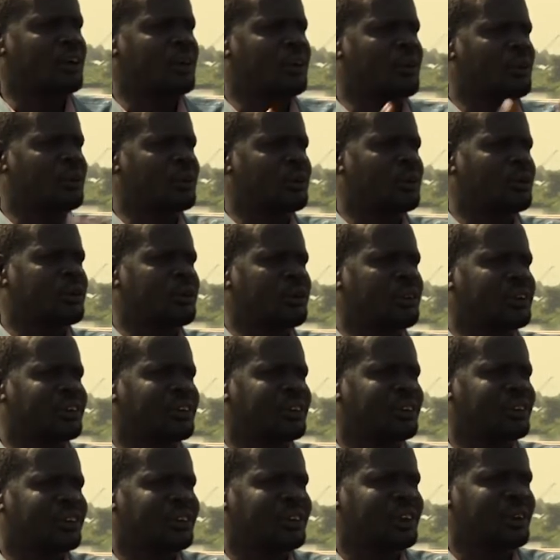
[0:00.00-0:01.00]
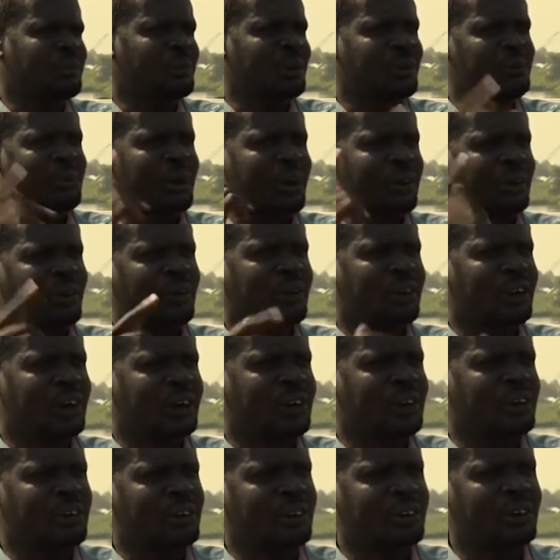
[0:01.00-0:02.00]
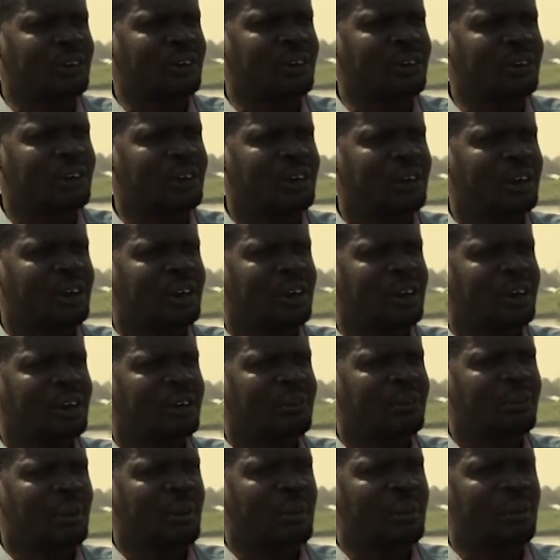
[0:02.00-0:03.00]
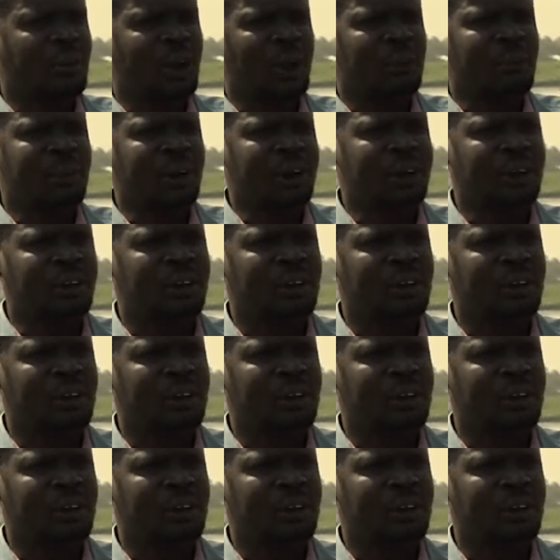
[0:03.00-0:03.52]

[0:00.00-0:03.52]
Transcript: go to Toin. Even Baskol cannot Toin. From Quebec,